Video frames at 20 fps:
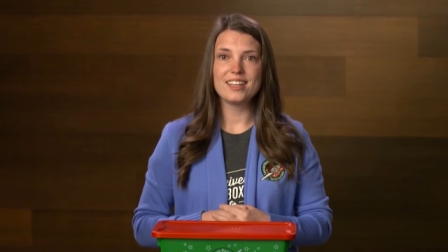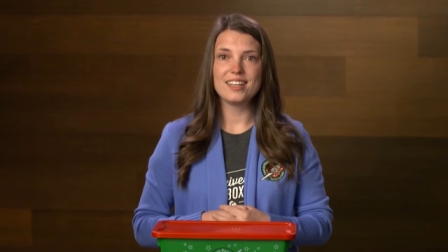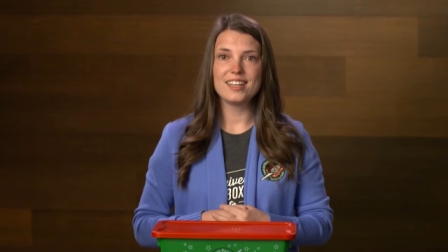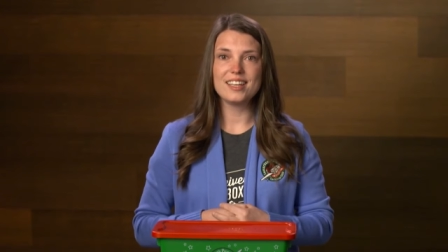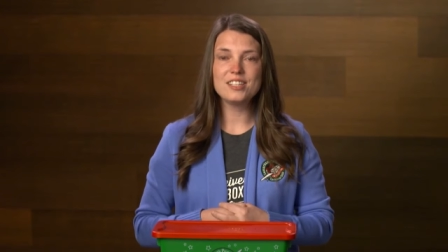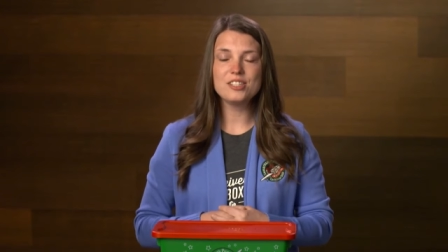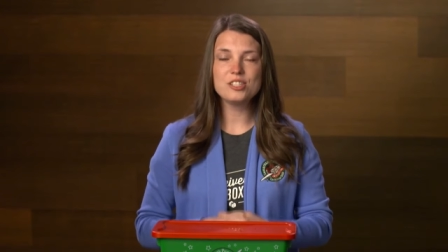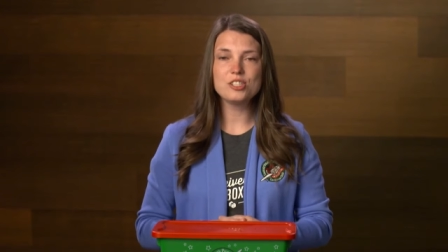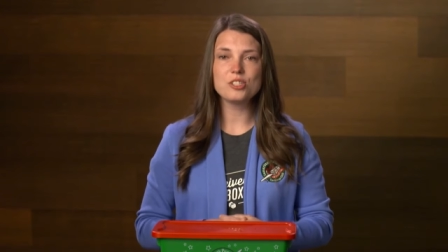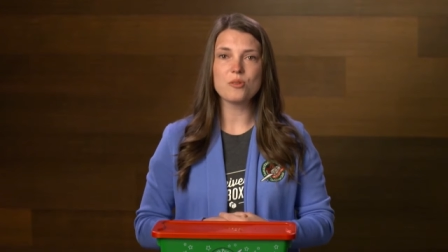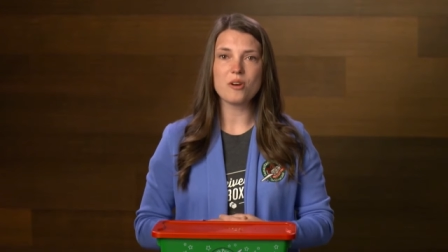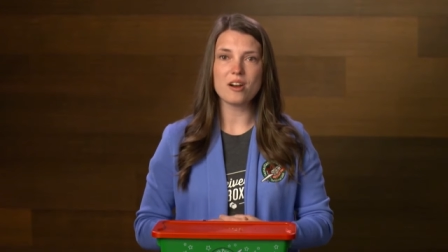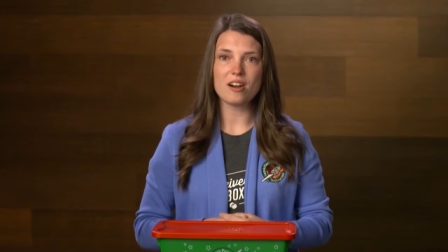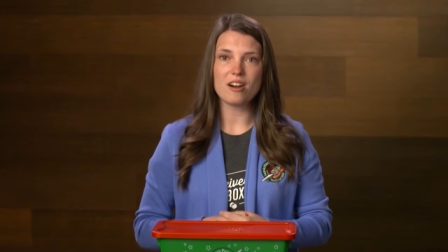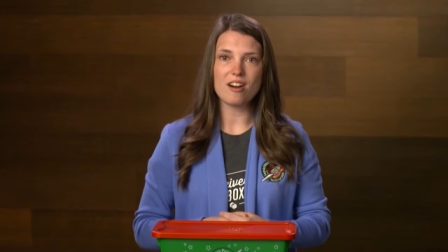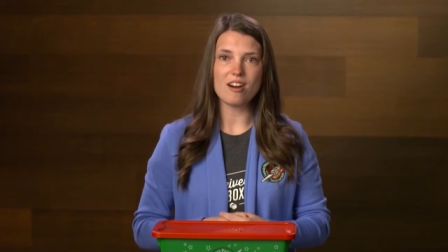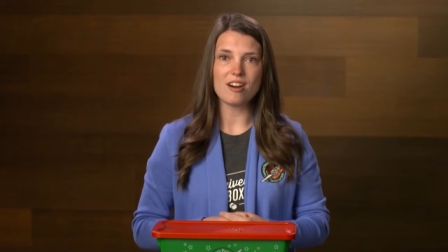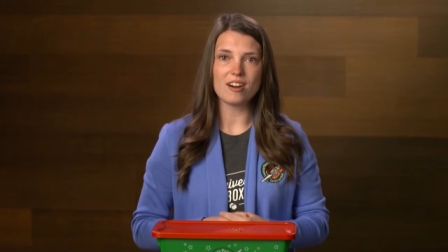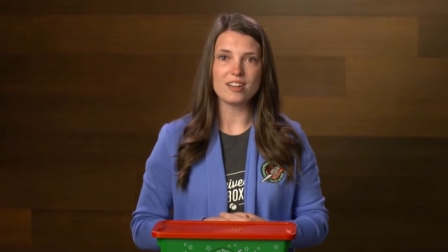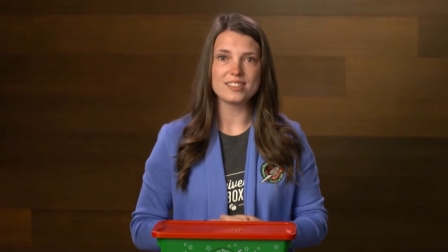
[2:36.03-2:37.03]
into our
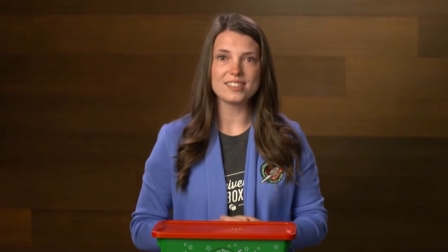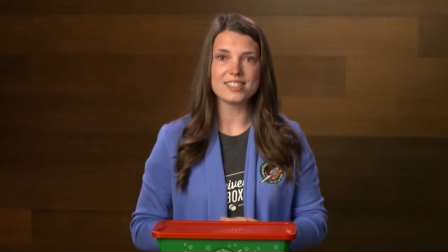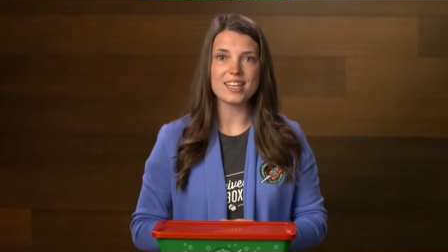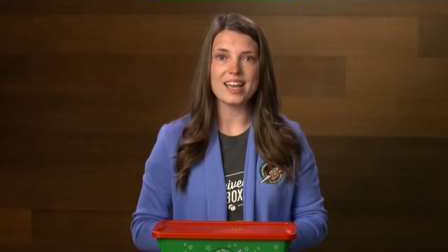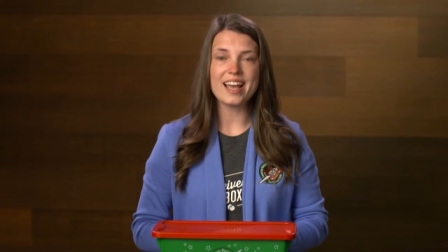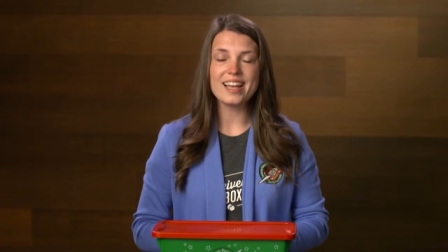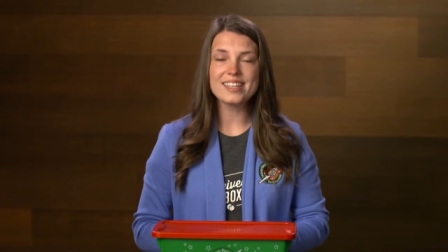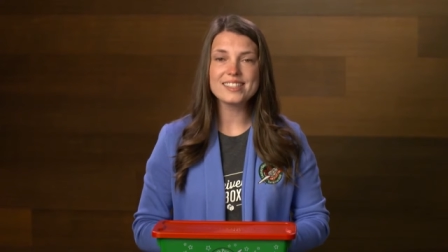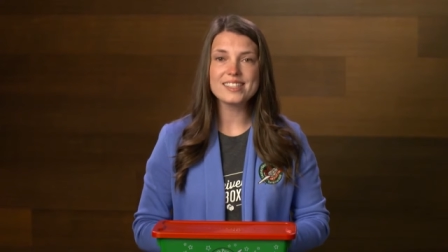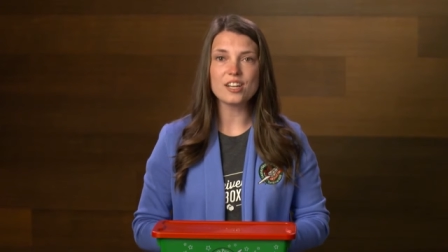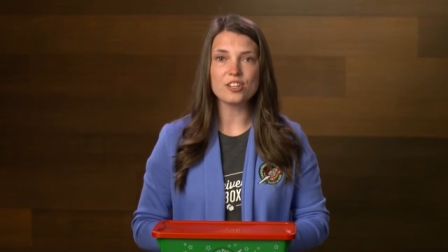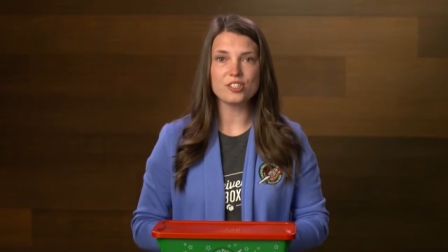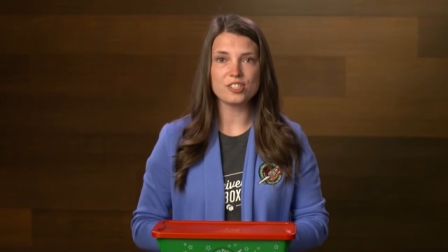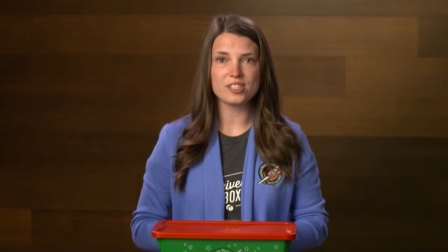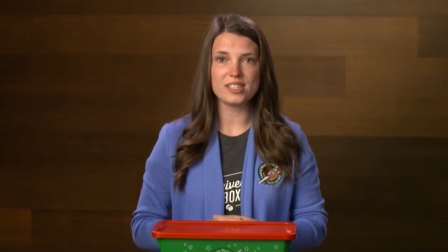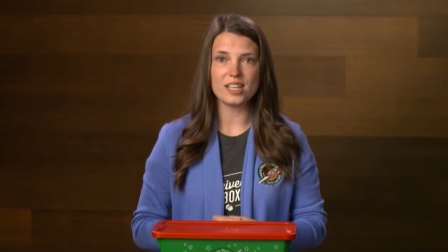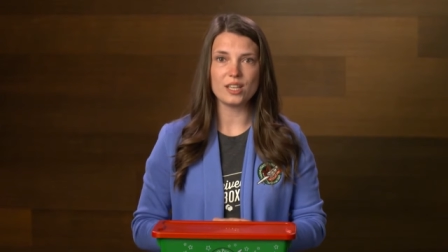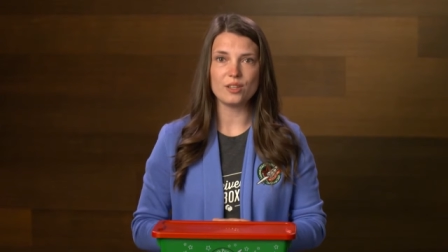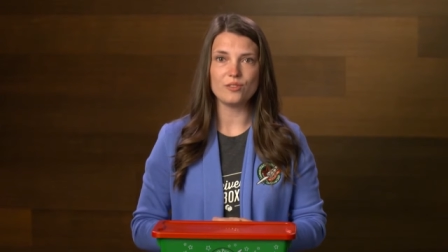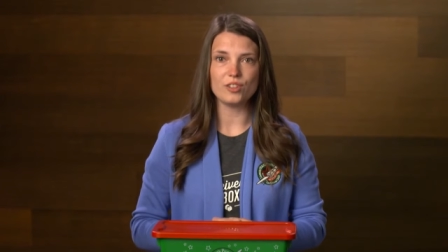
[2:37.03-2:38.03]
hearts as our
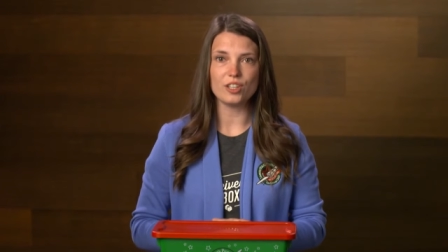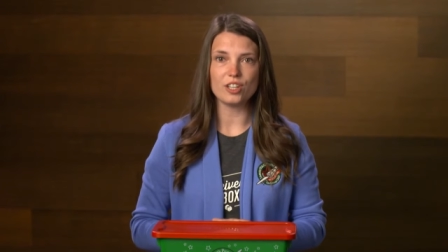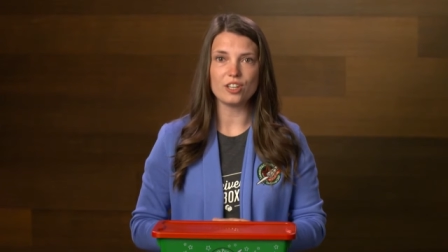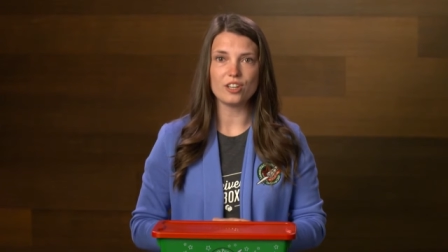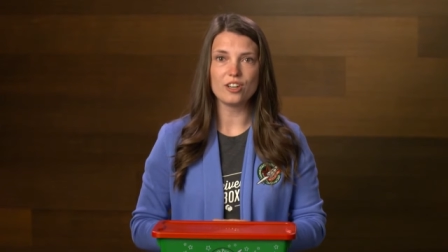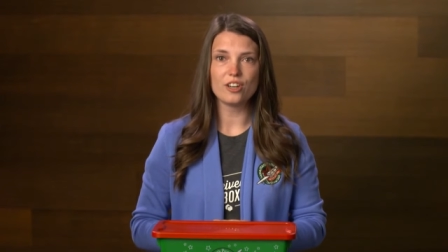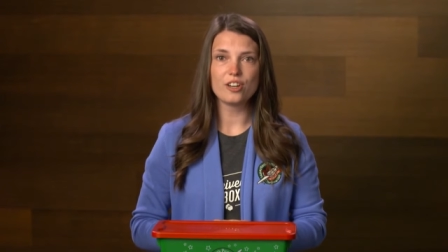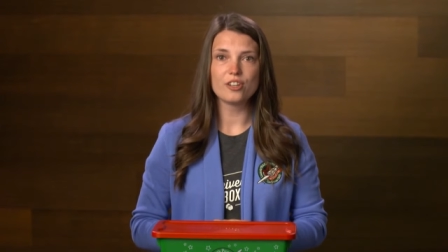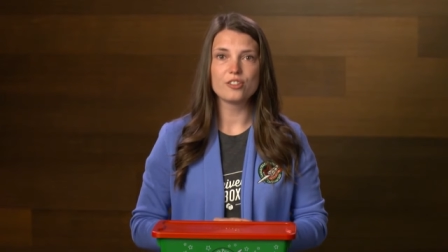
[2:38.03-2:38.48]
Savior,